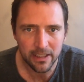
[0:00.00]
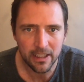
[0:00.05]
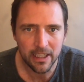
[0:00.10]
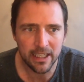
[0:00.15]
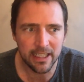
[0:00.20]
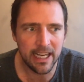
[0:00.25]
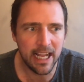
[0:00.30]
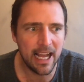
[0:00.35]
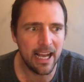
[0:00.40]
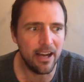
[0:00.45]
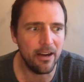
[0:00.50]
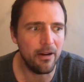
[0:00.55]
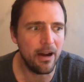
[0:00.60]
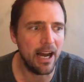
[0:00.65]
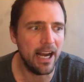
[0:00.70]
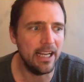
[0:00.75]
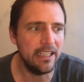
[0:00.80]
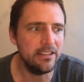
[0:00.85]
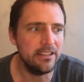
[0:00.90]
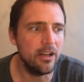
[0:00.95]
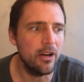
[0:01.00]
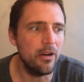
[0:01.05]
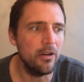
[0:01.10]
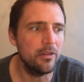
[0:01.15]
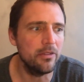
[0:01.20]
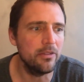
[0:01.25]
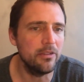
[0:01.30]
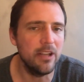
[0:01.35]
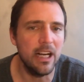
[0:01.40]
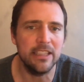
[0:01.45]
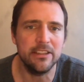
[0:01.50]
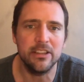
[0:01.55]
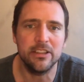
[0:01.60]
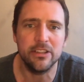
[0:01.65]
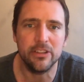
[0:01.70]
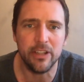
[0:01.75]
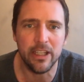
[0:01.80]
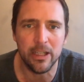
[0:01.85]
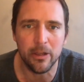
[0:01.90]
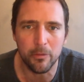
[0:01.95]
and how I don't
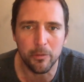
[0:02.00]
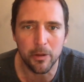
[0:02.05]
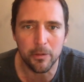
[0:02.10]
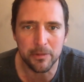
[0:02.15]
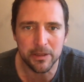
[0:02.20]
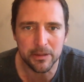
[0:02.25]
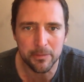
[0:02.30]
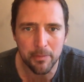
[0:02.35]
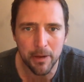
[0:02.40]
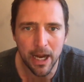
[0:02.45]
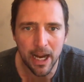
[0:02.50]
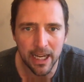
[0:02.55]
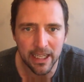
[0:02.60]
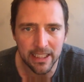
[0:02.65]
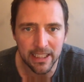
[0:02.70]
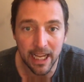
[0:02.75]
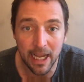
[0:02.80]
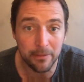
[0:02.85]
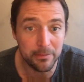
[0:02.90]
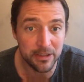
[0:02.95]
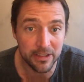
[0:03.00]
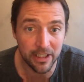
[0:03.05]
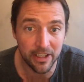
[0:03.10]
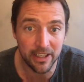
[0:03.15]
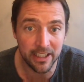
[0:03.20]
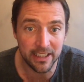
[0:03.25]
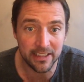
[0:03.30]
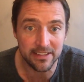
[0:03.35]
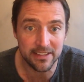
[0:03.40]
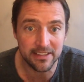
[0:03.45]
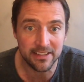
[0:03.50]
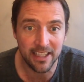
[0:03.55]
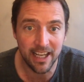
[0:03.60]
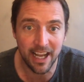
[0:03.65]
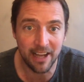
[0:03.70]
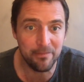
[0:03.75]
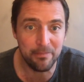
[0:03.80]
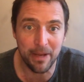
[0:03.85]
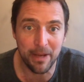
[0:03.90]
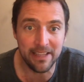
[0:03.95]
legislate a woman's body. I'm serious.
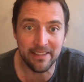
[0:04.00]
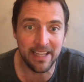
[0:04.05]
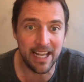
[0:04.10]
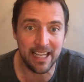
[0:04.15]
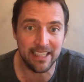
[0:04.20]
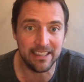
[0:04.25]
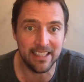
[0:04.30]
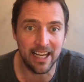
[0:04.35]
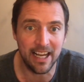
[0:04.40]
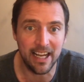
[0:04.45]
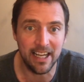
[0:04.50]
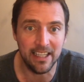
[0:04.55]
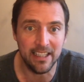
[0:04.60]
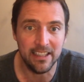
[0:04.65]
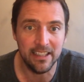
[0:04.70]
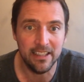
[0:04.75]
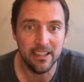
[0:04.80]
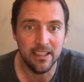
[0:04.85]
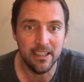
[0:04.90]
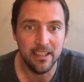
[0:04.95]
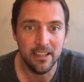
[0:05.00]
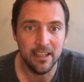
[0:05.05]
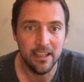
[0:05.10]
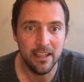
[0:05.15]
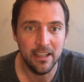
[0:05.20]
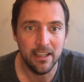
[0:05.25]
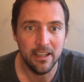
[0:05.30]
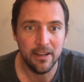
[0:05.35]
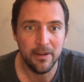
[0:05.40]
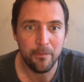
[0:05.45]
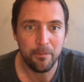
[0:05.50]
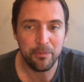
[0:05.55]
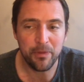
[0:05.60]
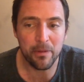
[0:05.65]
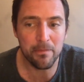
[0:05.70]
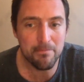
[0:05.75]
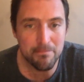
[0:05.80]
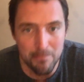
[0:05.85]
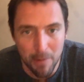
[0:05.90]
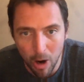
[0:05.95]
I've been that guy. The
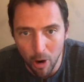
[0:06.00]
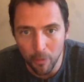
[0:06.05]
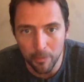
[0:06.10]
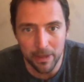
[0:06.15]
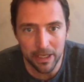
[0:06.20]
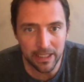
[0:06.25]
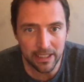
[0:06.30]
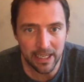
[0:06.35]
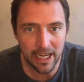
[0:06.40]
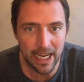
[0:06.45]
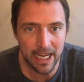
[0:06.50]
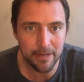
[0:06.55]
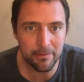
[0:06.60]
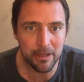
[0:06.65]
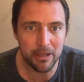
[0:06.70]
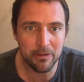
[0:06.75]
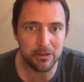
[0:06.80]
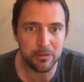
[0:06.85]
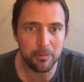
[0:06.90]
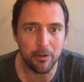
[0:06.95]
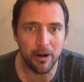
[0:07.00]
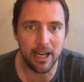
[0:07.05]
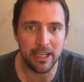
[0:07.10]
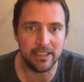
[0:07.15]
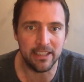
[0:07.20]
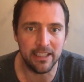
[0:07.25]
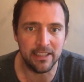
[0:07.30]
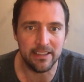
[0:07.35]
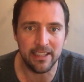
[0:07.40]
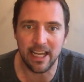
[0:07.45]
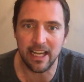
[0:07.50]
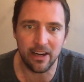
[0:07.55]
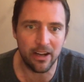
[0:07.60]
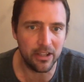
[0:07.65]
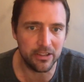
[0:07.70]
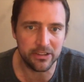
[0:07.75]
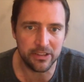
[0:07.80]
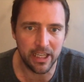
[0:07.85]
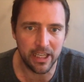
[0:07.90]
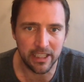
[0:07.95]
moment Amy was pregnant, that
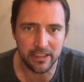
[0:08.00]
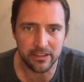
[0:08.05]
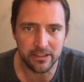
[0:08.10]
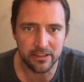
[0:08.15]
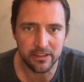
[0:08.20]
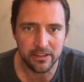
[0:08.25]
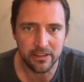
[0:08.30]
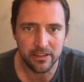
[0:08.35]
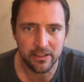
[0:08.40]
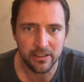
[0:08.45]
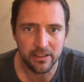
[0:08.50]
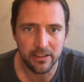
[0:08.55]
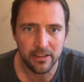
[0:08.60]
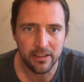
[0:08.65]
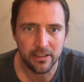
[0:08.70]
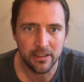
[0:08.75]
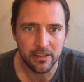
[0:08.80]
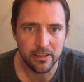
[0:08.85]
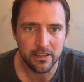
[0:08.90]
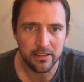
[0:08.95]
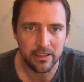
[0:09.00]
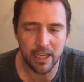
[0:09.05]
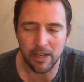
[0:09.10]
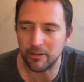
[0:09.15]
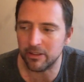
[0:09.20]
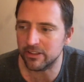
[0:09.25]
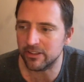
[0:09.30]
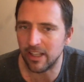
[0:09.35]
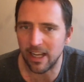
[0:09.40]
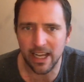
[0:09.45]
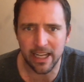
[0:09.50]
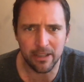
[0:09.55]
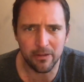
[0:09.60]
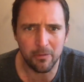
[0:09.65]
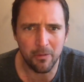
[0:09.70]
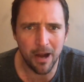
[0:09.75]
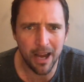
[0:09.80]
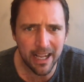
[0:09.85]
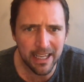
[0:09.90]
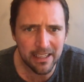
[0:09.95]
all changed. That was like,
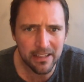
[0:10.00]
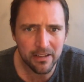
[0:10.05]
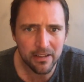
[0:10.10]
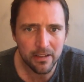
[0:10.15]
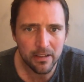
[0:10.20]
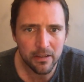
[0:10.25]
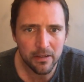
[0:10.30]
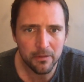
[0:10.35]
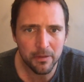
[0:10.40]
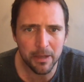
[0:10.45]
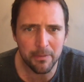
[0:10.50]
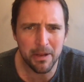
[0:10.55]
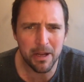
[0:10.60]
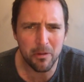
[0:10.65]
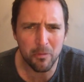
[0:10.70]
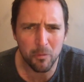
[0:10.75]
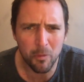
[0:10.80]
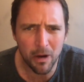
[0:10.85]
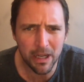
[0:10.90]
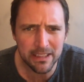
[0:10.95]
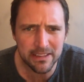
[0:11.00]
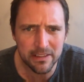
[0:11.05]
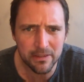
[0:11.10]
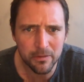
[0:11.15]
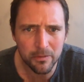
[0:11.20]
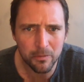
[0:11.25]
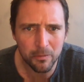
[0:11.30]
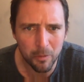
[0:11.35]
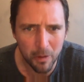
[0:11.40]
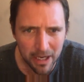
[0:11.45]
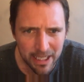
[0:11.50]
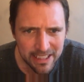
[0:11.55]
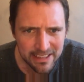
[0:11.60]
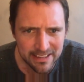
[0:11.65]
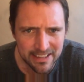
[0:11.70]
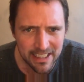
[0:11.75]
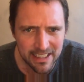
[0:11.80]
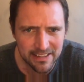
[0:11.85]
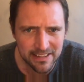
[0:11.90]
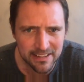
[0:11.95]
what? Wait a minute, what what is
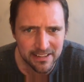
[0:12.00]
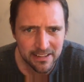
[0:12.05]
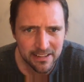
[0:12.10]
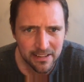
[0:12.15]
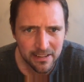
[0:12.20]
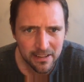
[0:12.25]
this?